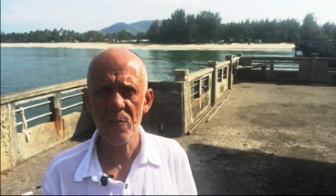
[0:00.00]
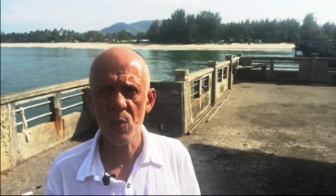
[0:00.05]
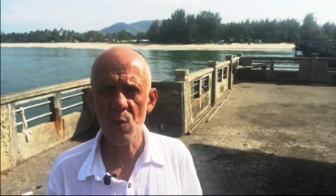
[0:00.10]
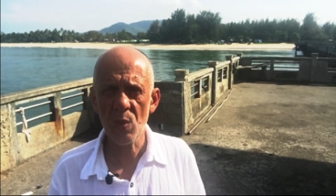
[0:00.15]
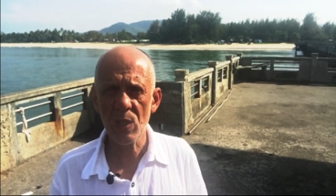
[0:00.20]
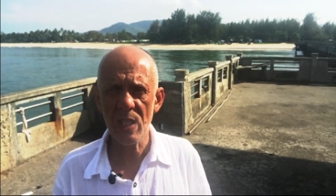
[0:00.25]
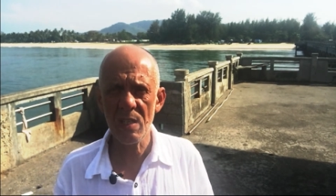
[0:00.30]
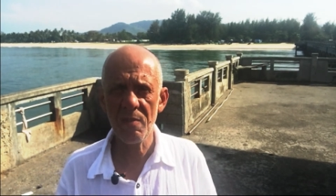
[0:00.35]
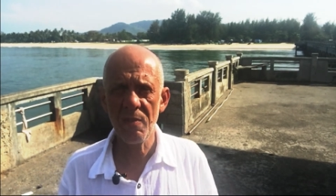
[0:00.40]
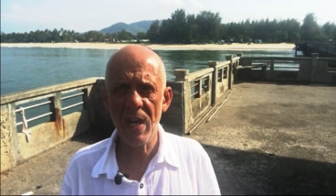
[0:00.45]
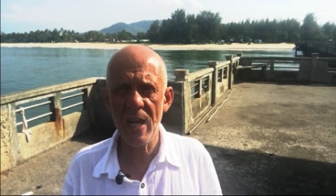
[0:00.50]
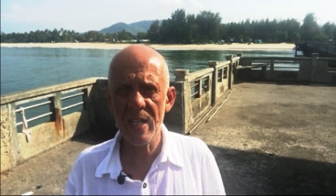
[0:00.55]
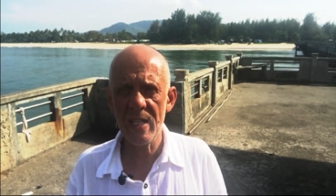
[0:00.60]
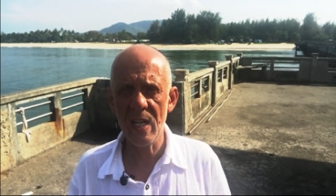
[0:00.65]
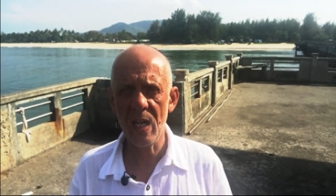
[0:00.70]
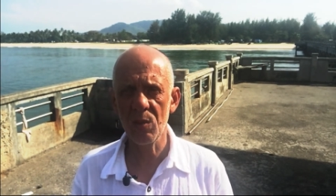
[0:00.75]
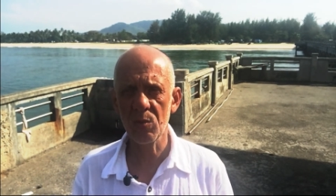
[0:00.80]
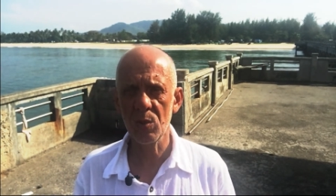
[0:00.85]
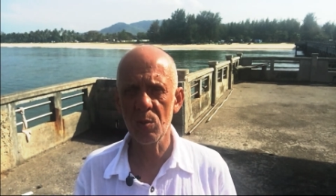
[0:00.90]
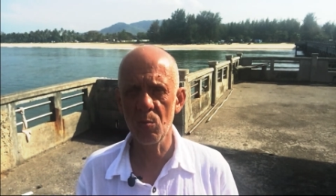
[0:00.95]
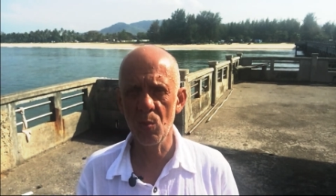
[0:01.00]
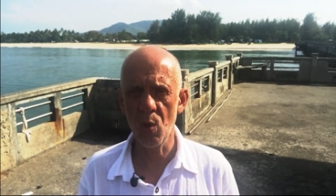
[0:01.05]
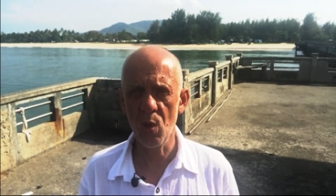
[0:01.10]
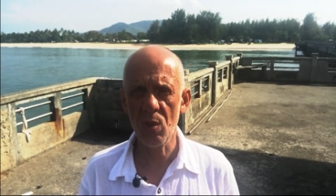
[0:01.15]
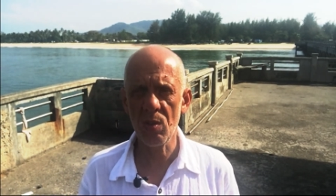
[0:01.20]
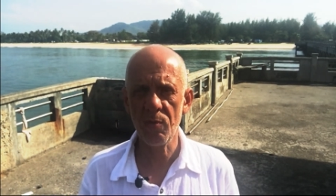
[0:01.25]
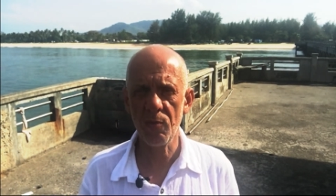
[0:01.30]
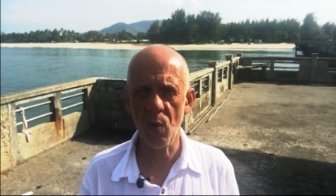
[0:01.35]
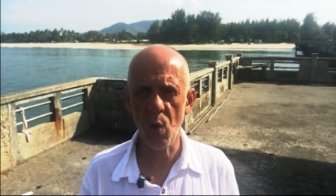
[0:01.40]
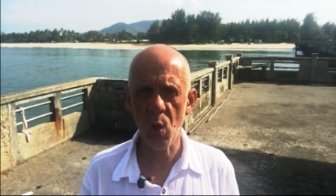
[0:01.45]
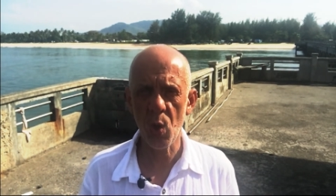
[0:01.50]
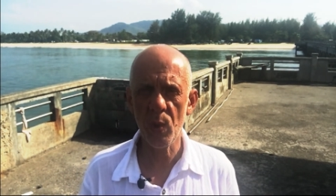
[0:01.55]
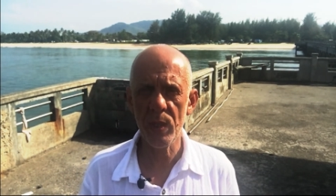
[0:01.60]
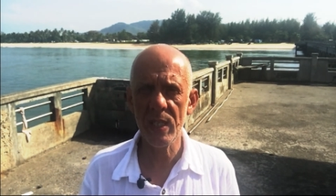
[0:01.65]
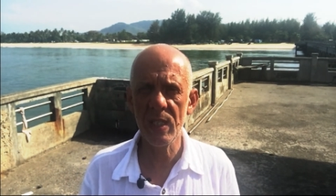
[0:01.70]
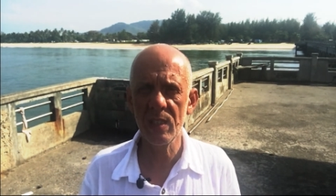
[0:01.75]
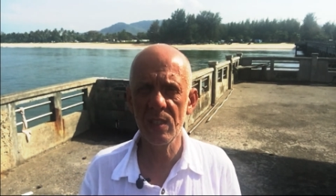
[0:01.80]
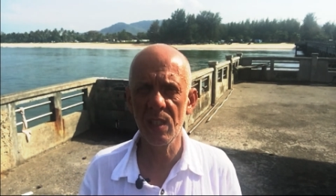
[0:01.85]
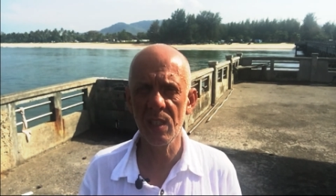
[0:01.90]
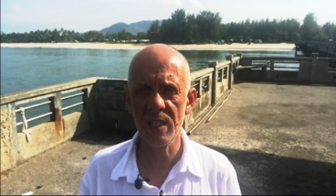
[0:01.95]
You can find out more
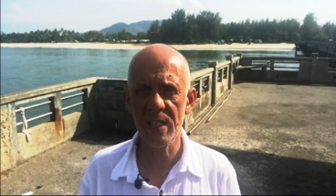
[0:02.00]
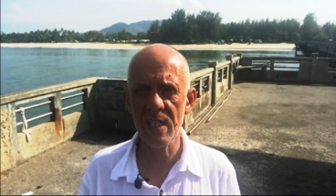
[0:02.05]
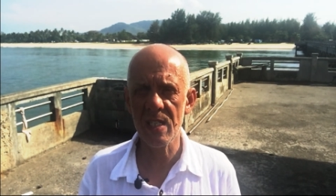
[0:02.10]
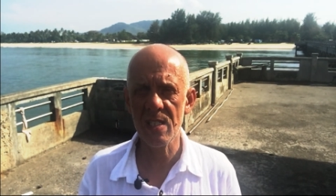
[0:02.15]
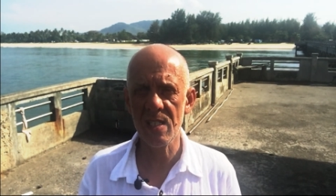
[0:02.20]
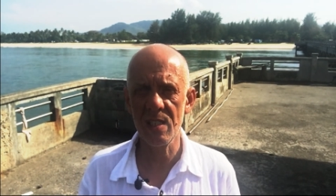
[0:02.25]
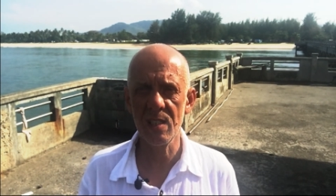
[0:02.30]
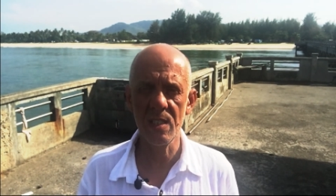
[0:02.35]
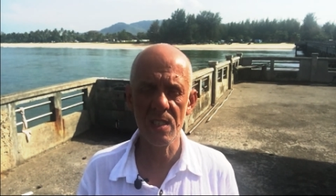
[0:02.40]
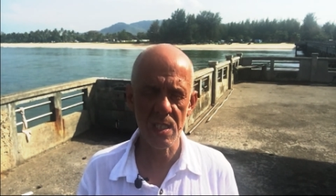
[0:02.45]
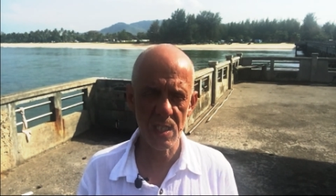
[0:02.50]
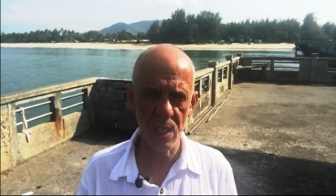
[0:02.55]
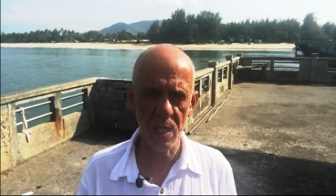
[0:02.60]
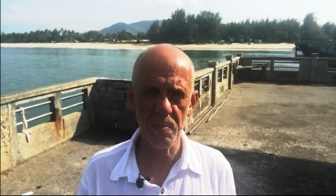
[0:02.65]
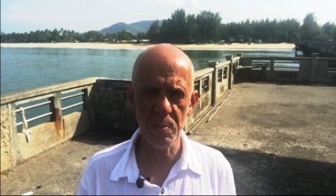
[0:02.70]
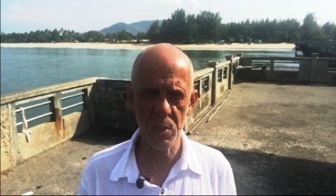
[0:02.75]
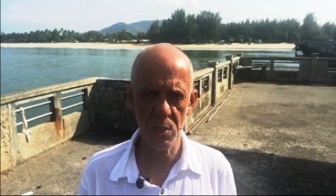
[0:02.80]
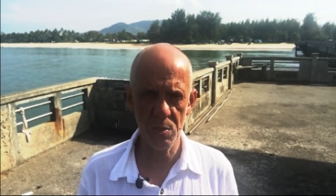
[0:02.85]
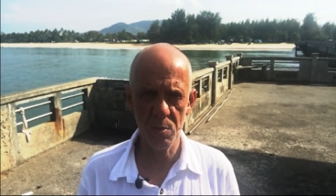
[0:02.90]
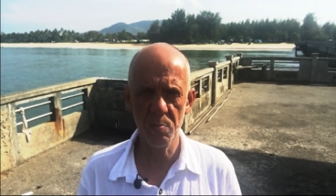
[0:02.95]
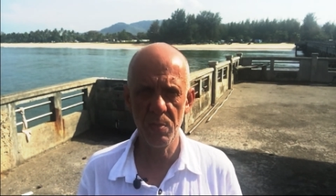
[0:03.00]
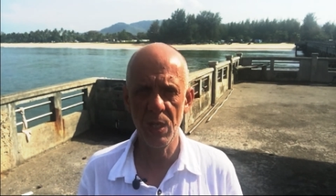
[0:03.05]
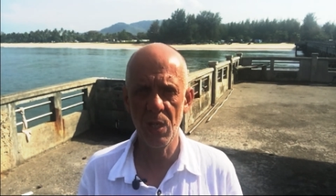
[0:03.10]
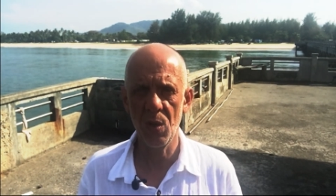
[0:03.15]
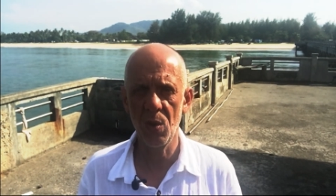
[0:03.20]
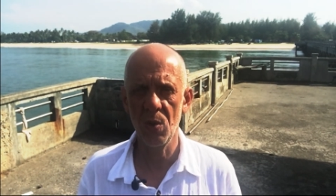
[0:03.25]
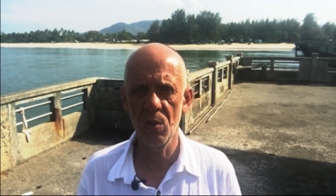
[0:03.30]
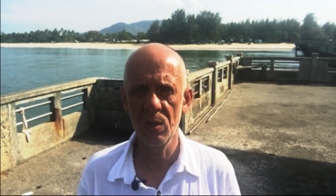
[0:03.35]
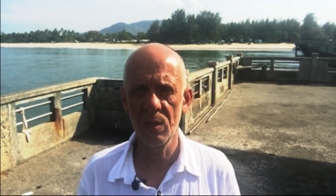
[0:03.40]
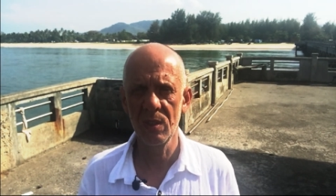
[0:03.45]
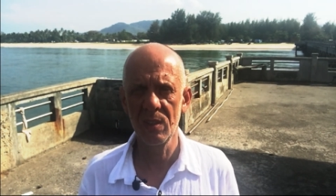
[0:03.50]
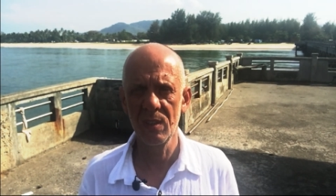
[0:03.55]
following the links in descriptions below.